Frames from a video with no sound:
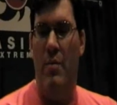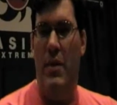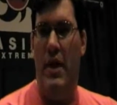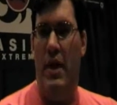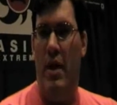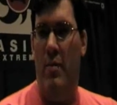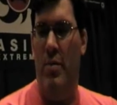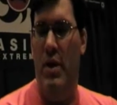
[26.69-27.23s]
The
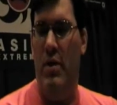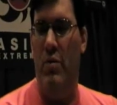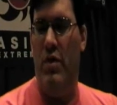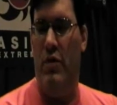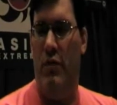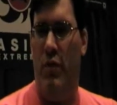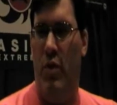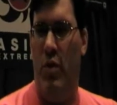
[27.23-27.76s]
company was
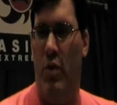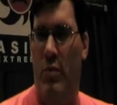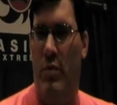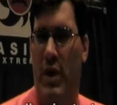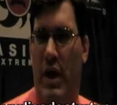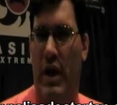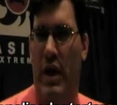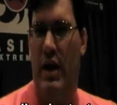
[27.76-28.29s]
formed
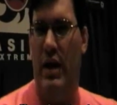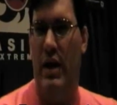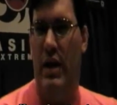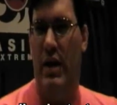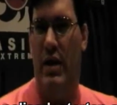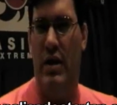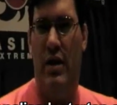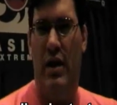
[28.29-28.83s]
in,
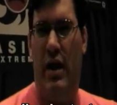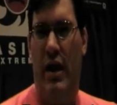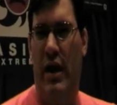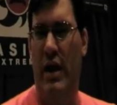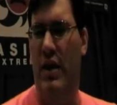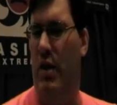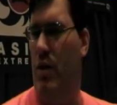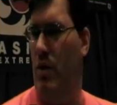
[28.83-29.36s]
I
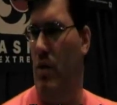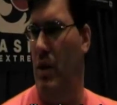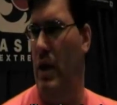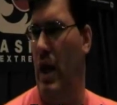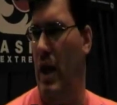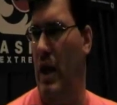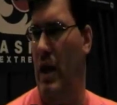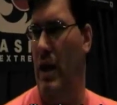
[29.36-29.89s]
think, the early
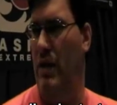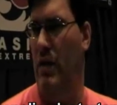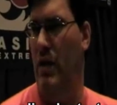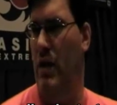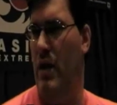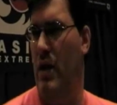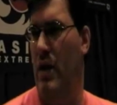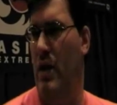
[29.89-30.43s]
90s.
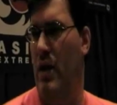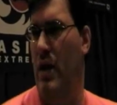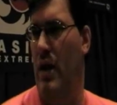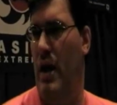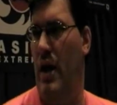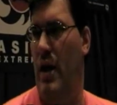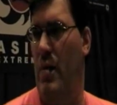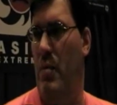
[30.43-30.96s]

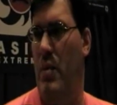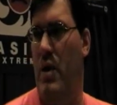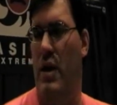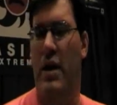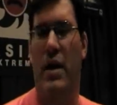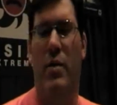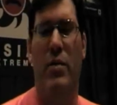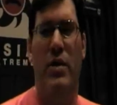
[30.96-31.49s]

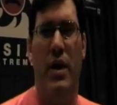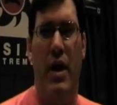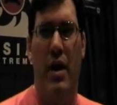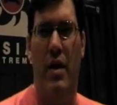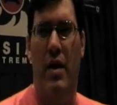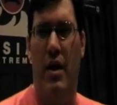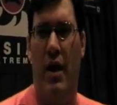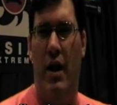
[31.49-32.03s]
There was
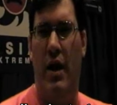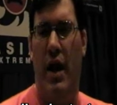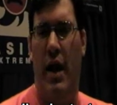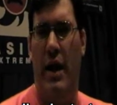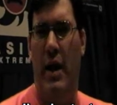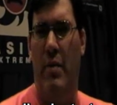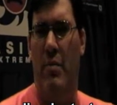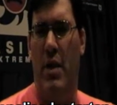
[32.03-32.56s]
a guy
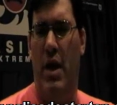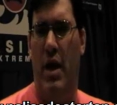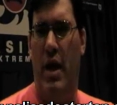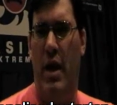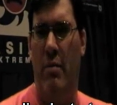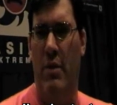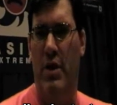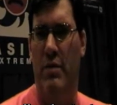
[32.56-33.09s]
named
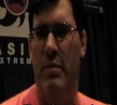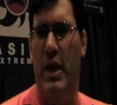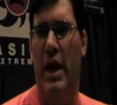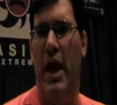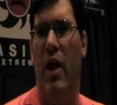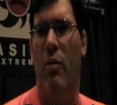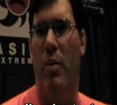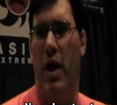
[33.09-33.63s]
Hamish
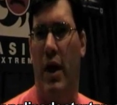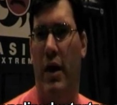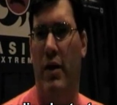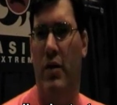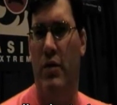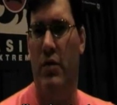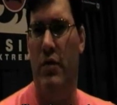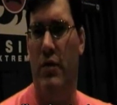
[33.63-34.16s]
McAlpine
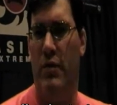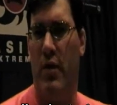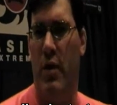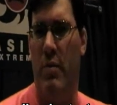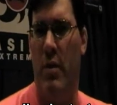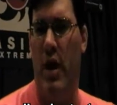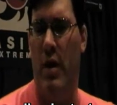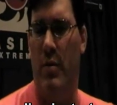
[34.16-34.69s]
who's from
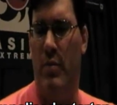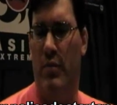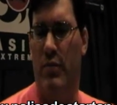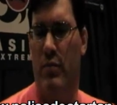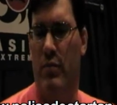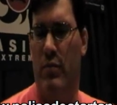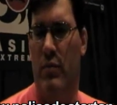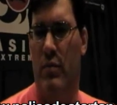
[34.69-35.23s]

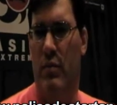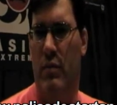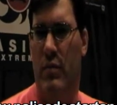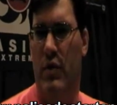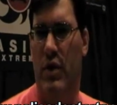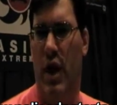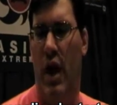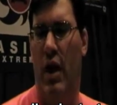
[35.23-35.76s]

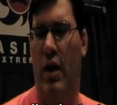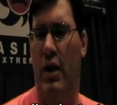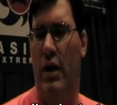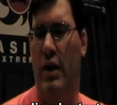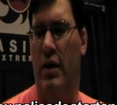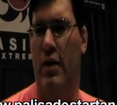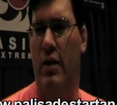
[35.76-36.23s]
Scotland.